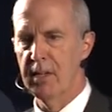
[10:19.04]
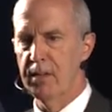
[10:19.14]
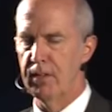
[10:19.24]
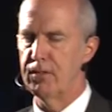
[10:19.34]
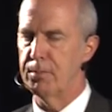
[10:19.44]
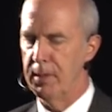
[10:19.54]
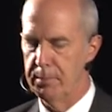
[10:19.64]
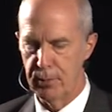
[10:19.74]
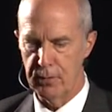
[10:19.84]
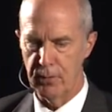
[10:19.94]
that's being
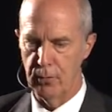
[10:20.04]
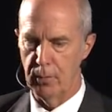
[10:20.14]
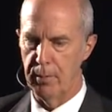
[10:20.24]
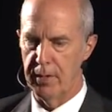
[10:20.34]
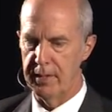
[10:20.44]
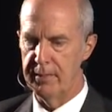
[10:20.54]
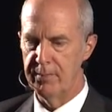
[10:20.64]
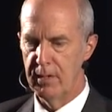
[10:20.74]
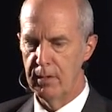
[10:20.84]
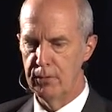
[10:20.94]
put on your body
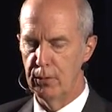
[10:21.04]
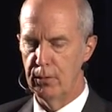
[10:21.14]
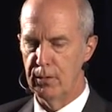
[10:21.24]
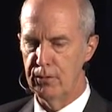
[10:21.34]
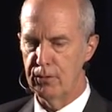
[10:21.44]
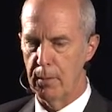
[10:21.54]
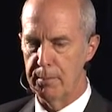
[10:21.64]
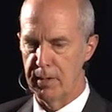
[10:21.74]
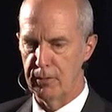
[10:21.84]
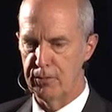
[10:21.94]
due to these
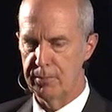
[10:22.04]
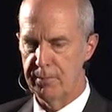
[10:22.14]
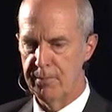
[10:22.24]
compounds.